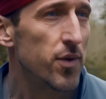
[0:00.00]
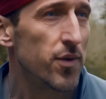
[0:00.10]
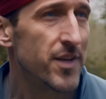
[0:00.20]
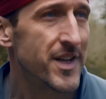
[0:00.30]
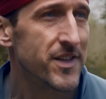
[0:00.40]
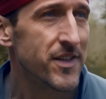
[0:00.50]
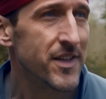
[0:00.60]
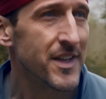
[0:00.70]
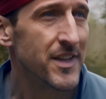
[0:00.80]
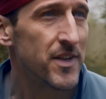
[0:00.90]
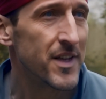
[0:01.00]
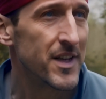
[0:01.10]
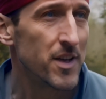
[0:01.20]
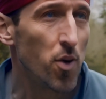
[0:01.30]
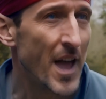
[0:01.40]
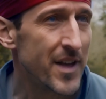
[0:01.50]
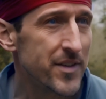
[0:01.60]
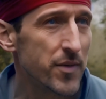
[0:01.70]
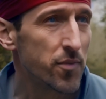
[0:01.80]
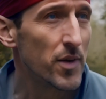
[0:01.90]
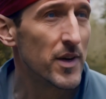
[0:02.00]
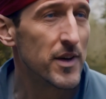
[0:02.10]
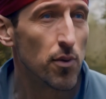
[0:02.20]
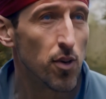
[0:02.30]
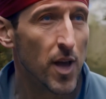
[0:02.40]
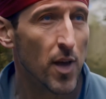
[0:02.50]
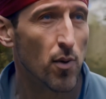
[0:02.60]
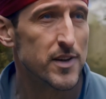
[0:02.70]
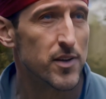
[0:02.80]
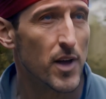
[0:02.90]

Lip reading: This here is a Lao Lam village. They're not connected to the